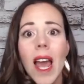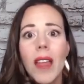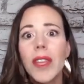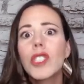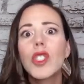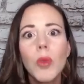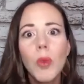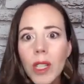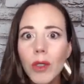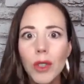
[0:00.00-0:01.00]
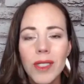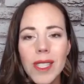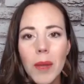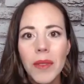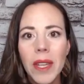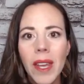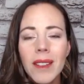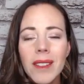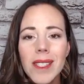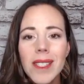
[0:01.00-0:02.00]
They do want to learn some
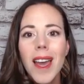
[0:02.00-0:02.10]
things,